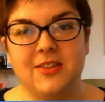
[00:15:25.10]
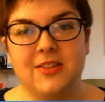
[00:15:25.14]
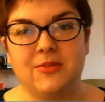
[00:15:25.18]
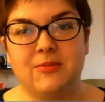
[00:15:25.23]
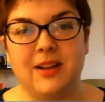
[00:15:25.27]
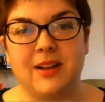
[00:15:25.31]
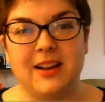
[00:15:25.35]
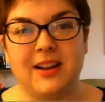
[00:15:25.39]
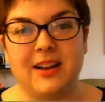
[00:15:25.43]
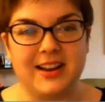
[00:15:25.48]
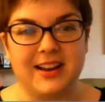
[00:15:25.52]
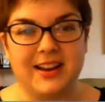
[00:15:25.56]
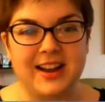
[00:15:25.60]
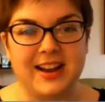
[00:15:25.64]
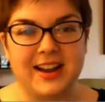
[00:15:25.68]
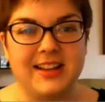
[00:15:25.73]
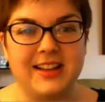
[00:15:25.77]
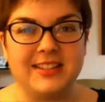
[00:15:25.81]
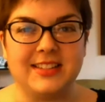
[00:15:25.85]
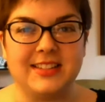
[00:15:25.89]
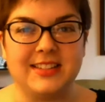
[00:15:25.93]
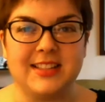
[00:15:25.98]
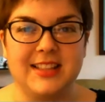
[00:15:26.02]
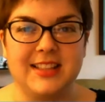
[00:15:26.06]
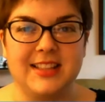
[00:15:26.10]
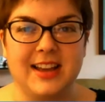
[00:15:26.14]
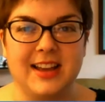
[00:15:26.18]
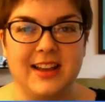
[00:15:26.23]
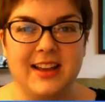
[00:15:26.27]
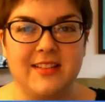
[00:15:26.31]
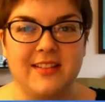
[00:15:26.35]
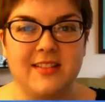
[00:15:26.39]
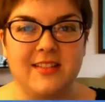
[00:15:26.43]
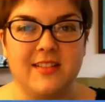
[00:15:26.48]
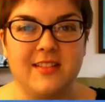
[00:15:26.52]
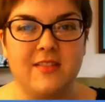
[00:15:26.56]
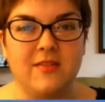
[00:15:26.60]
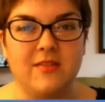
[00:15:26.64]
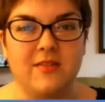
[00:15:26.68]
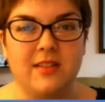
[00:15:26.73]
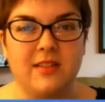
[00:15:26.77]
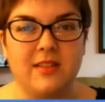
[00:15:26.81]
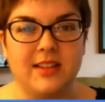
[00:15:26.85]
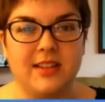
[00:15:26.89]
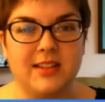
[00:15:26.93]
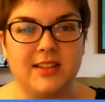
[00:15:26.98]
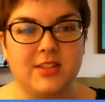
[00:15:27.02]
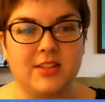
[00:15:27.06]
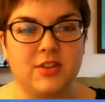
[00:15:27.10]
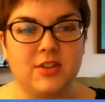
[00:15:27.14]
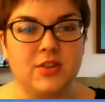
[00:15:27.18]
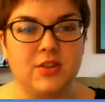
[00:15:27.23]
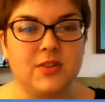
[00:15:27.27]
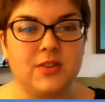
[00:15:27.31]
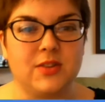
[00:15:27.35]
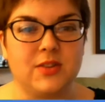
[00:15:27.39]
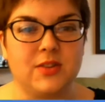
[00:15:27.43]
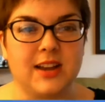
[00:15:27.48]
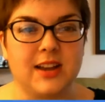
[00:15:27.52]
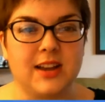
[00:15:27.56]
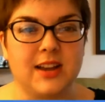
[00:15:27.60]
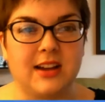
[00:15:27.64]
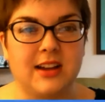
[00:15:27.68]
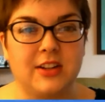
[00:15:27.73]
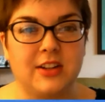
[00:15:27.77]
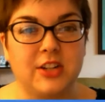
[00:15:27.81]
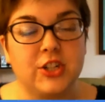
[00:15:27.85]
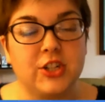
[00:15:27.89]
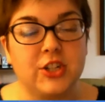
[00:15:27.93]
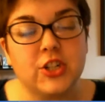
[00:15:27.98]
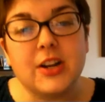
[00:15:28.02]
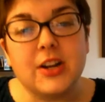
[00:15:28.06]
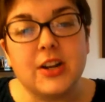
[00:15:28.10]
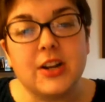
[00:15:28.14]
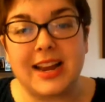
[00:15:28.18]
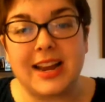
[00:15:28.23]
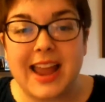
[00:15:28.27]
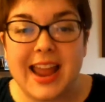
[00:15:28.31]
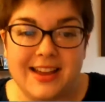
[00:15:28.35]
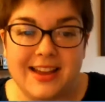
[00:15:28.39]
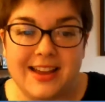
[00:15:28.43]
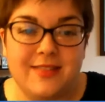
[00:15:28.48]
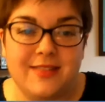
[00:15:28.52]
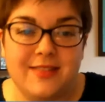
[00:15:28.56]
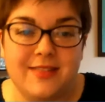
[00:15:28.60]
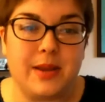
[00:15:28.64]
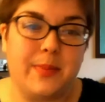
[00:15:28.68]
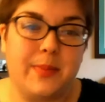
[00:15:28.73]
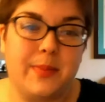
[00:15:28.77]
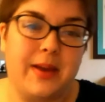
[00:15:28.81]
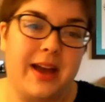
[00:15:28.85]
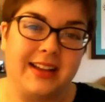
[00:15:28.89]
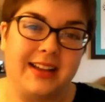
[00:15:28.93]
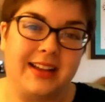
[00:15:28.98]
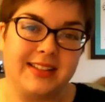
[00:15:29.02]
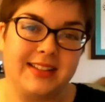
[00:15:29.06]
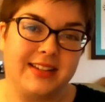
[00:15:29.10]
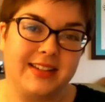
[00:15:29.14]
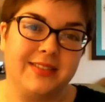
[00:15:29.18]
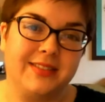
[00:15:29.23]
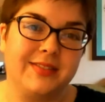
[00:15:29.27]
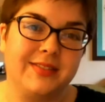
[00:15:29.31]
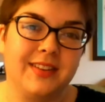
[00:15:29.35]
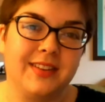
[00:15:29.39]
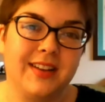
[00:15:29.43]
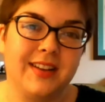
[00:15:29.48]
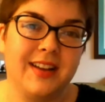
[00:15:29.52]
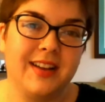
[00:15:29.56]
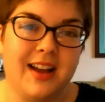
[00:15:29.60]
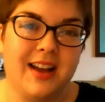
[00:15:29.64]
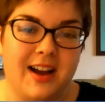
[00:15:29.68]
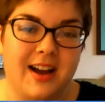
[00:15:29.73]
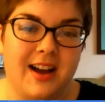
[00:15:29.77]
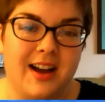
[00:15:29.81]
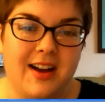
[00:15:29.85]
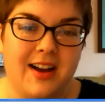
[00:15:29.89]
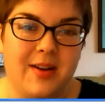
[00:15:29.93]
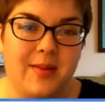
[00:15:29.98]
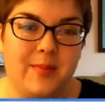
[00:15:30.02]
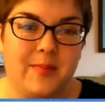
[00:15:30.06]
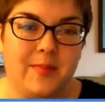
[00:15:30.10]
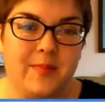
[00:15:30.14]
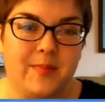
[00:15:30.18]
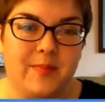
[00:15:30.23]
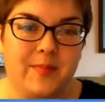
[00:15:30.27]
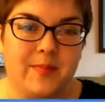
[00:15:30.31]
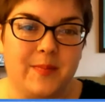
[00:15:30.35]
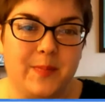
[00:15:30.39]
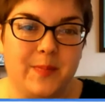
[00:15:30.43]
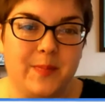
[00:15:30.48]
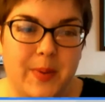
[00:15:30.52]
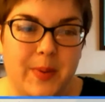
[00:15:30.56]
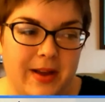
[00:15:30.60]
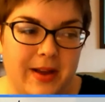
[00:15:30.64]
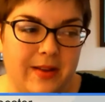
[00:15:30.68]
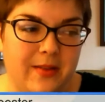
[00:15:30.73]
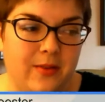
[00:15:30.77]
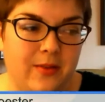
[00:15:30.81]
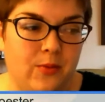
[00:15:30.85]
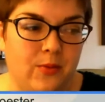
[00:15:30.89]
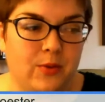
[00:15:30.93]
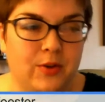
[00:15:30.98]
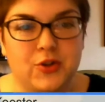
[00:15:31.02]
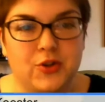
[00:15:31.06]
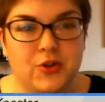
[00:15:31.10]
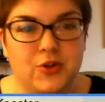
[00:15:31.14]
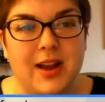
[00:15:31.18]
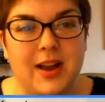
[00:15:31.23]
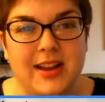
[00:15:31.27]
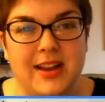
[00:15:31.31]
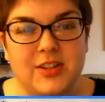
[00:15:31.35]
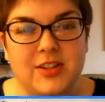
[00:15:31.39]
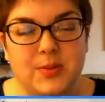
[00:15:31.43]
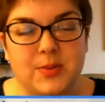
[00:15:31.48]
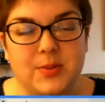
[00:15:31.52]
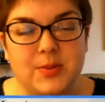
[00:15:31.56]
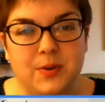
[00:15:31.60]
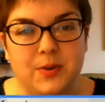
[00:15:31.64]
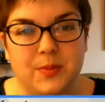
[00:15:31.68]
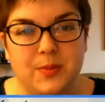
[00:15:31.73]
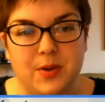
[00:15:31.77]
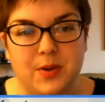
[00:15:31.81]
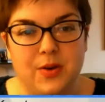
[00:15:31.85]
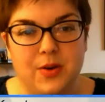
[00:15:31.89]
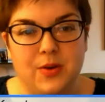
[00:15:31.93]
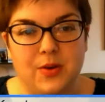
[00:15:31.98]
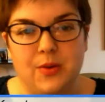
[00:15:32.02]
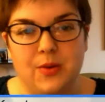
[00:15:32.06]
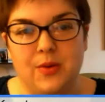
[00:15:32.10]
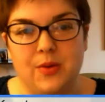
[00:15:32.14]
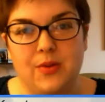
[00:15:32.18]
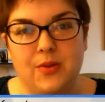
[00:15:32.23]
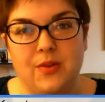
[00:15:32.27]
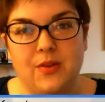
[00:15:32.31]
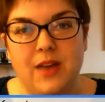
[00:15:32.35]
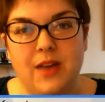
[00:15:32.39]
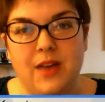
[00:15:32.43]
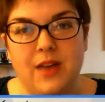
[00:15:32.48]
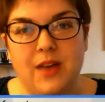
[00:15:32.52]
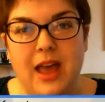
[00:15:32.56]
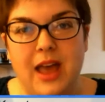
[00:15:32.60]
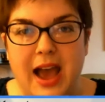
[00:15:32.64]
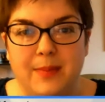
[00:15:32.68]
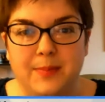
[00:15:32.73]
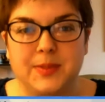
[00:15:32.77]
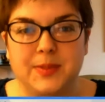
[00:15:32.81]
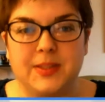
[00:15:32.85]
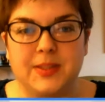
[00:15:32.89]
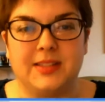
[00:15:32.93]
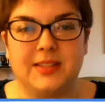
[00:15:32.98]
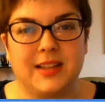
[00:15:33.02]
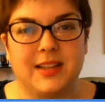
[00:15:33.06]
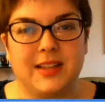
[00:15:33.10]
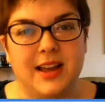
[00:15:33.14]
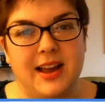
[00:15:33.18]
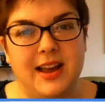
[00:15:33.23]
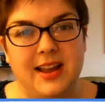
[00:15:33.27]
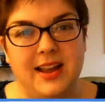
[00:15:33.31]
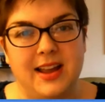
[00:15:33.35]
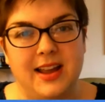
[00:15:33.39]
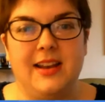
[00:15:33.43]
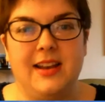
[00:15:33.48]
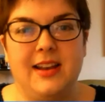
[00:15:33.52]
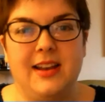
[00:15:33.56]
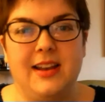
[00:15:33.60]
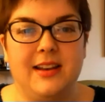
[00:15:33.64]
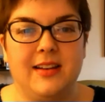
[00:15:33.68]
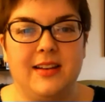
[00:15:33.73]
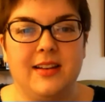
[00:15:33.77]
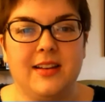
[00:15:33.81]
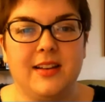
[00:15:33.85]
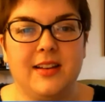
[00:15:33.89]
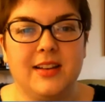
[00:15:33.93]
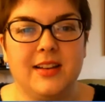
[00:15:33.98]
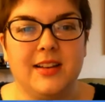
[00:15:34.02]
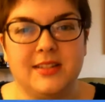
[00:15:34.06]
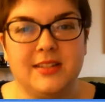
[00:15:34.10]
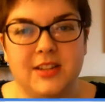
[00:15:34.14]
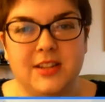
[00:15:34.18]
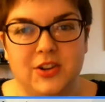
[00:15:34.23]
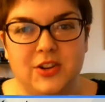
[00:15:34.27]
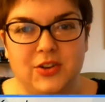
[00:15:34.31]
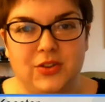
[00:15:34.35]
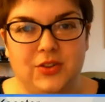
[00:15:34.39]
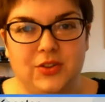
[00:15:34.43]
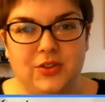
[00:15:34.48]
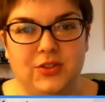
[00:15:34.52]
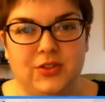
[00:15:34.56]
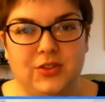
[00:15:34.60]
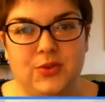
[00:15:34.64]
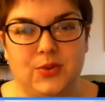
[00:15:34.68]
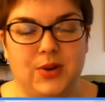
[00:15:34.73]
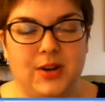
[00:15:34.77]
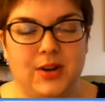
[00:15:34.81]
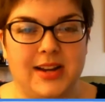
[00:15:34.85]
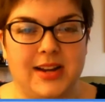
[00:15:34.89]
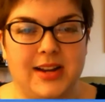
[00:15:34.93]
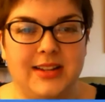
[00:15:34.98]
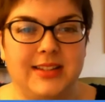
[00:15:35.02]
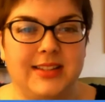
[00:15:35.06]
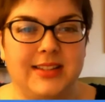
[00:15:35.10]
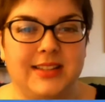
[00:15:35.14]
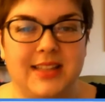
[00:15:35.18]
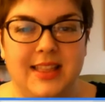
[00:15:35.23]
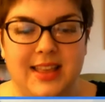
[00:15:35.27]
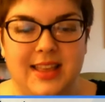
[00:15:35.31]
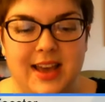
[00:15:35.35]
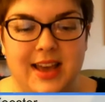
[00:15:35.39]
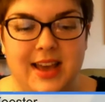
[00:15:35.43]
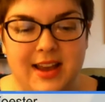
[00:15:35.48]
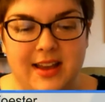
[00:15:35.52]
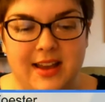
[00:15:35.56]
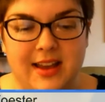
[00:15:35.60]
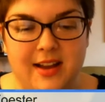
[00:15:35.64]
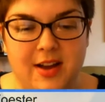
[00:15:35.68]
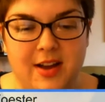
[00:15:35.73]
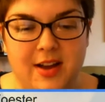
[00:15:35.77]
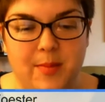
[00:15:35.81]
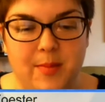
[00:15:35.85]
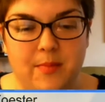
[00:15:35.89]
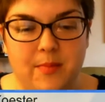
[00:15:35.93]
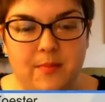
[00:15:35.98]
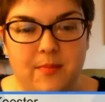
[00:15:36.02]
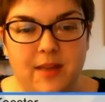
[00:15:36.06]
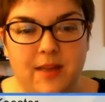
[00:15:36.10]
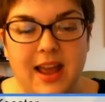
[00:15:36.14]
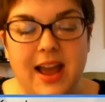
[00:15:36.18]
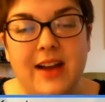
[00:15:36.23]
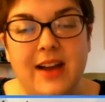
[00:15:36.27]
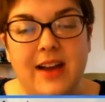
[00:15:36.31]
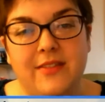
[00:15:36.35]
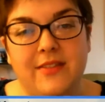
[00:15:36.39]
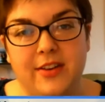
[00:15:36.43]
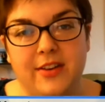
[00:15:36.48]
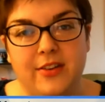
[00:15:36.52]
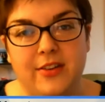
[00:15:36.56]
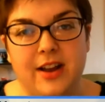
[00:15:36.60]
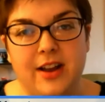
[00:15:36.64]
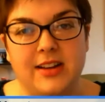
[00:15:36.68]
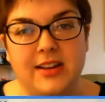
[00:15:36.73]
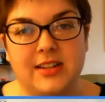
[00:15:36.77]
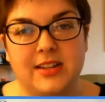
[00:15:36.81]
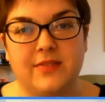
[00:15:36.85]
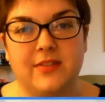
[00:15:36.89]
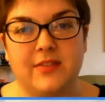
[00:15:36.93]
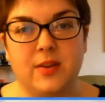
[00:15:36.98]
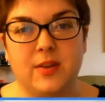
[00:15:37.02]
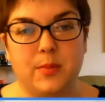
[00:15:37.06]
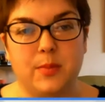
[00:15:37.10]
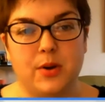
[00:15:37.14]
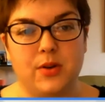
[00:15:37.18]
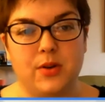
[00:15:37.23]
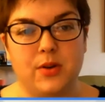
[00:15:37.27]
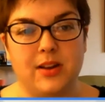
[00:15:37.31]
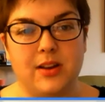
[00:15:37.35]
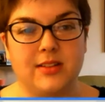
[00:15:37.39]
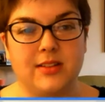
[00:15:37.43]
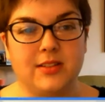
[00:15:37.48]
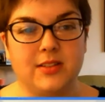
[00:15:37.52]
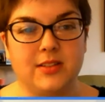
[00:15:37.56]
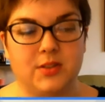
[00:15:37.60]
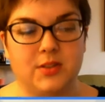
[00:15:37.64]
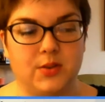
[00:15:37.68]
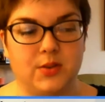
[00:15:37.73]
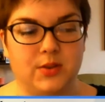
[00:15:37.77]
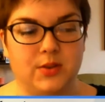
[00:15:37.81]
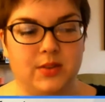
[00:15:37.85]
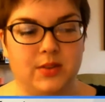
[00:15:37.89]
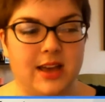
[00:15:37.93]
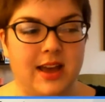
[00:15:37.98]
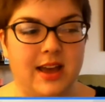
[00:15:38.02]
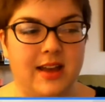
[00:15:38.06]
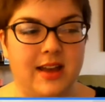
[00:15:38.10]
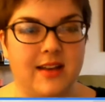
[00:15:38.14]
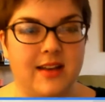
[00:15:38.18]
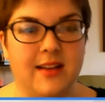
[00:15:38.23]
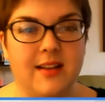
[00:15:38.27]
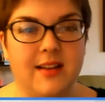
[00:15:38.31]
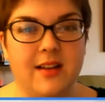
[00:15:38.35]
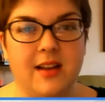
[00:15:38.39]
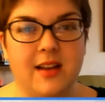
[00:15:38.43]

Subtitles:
recognize that this new technology, sure, it can be passive, but we're trying to promote apps and digital stories that have interactive components so that